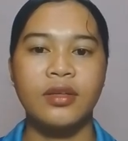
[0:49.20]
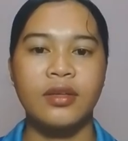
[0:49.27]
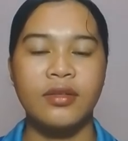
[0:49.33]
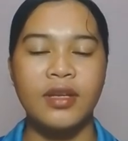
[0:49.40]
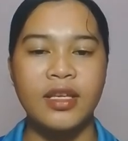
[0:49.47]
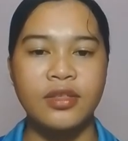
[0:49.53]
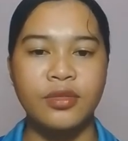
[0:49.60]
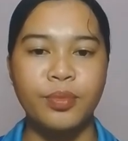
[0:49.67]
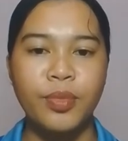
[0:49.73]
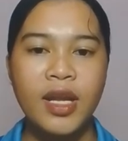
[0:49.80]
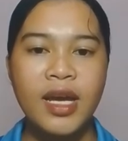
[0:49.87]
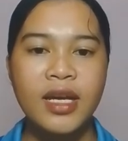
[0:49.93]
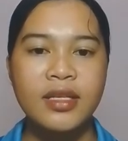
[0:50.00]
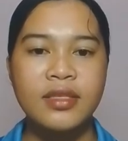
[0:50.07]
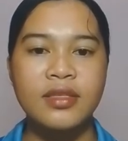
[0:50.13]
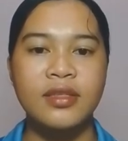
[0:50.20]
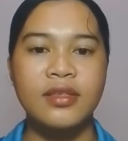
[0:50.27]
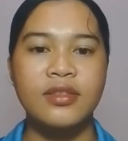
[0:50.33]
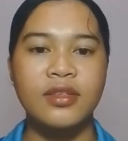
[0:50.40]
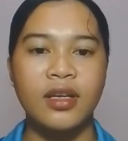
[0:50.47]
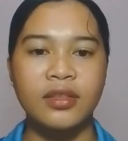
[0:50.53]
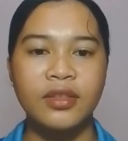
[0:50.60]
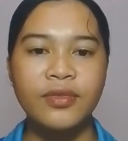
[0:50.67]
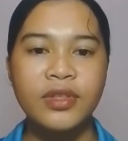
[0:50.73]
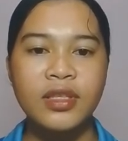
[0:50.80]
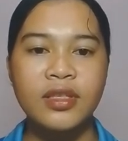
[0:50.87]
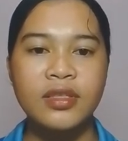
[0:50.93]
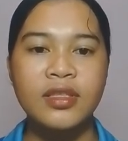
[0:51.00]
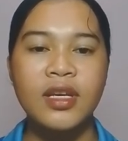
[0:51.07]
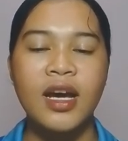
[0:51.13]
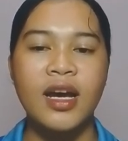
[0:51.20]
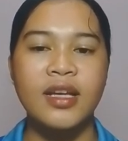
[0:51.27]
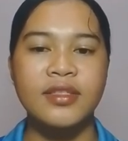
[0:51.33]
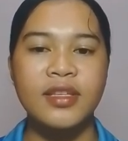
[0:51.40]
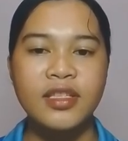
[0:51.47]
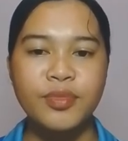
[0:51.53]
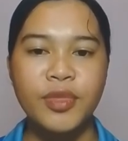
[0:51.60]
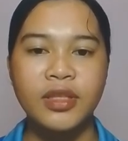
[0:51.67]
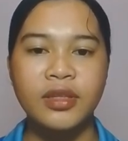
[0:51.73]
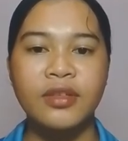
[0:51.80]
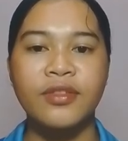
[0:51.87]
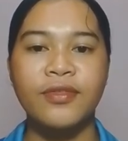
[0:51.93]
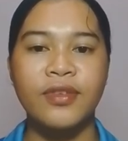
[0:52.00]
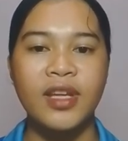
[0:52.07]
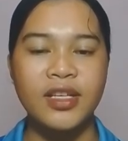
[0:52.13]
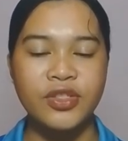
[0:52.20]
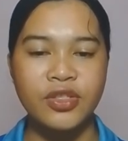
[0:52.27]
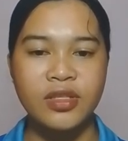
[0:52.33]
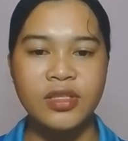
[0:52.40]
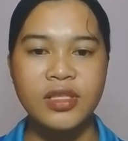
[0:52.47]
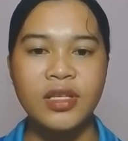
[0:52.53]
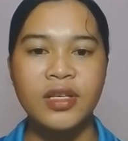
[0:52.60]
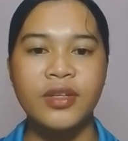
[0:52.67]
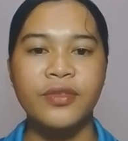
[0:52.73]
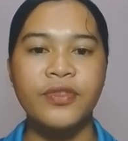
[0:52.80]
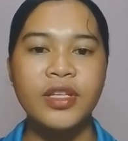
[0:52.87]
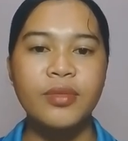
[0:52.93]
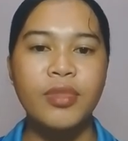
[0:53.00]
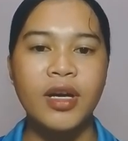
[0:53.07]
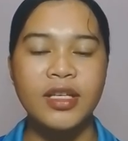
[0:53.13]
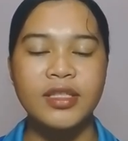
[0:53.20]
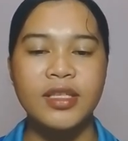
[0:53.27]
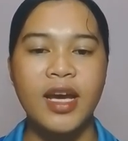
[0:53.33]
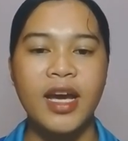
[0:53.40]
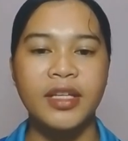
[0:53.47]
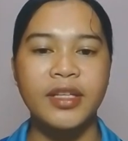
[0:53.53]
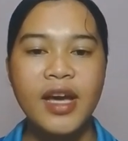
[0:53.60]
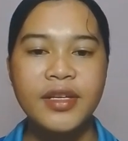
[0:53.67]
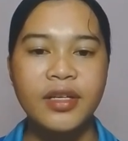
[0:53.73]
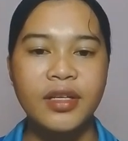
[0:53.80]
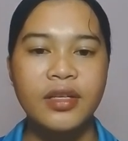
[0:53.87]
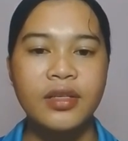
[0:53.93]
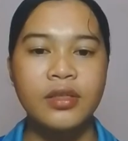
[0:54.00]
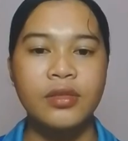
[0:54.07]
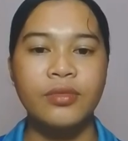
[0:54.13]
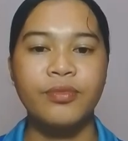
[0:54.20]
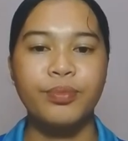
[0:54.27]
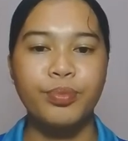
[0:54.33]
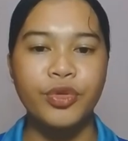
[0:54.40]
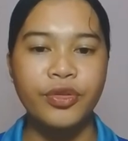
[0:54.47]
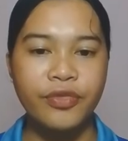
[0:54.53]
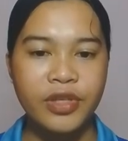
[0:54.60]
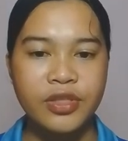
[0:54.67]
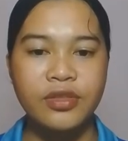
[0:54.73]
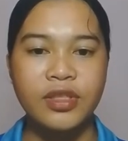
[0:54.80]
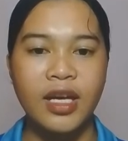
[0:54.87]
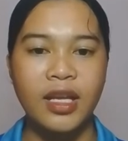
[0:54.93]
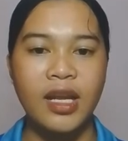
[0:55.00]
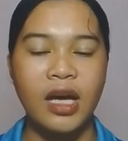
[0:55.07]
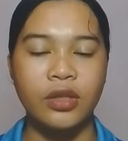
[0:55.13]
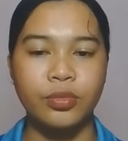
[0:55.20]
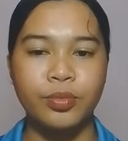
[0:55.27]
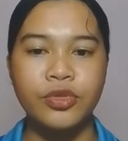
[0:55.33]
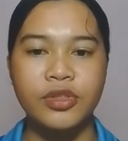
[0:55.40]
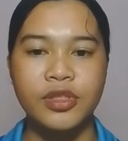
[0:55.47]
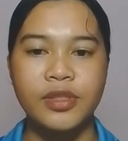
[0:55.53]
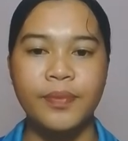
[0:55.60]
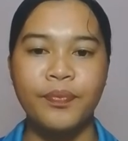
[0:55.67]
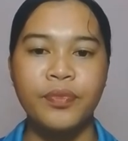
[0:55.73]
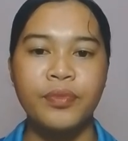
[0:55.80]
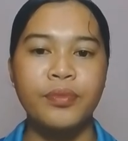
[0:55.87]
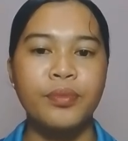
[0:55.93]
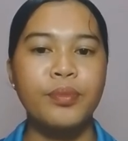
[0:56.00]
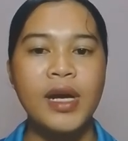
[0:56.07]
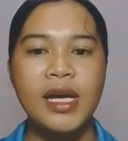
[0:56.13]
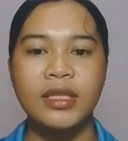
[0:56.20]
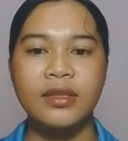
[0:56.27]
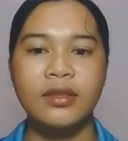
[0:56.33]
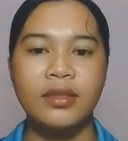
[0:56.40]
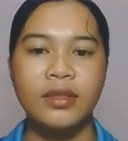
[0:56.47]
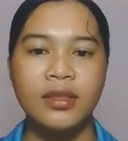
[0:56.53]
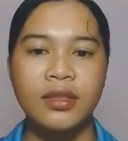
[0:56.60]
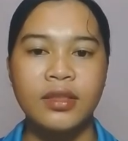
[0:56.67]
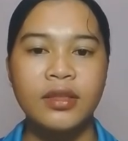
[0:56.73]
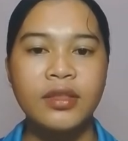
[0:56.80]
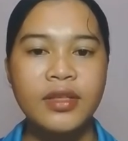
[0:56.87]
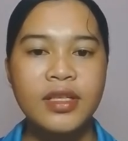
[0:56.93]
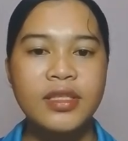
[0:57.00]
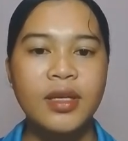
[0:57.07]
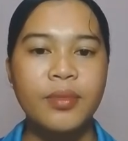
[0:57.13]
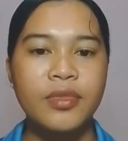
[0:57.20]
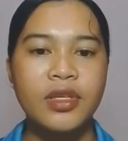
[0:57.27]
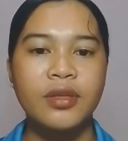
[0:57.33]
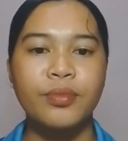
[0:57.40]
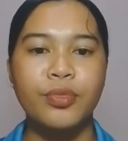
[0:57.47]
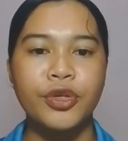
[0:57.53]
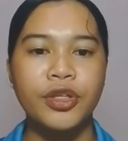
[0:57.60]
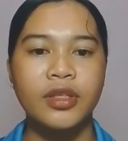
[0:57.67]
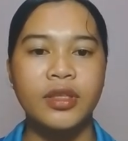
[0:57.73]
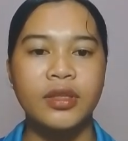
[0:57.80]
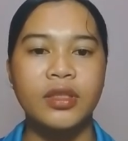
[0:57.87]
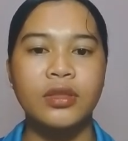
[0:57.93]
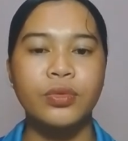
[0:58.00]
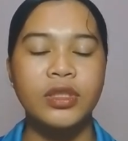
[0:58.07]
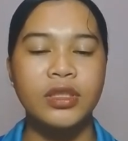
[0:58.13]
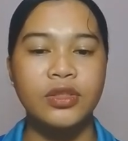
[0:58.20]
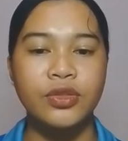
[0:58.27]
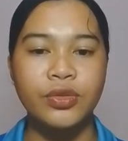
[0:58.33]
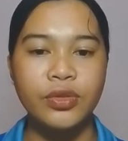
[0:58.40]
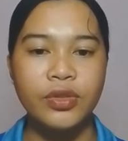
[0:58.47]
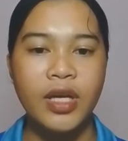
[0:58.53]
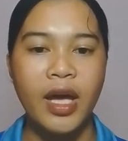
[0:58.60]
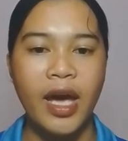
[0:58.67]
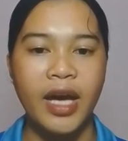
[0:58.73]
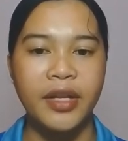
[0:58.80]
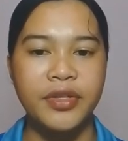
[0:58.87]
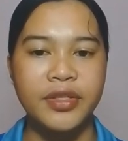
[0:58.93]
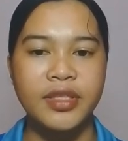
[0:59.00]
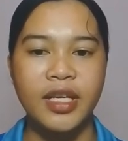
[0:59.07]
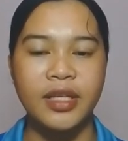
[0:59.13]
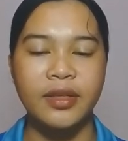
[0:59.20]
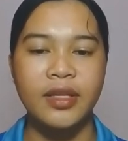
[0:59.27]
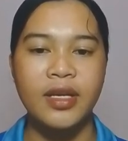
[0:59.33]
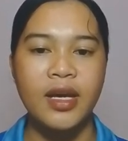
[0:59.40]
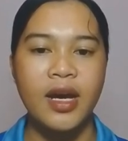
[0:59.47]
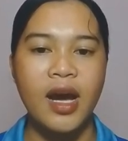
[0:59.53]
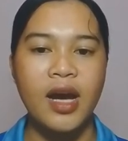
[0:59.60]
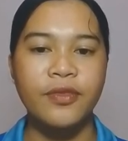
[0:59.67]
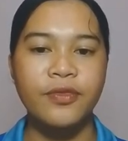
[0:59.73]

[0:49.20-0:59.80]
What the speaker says: lesson plans, teaching activities, assessment, reflections, feedbacks, and other professional outputs. But there is something important that we need to understand. A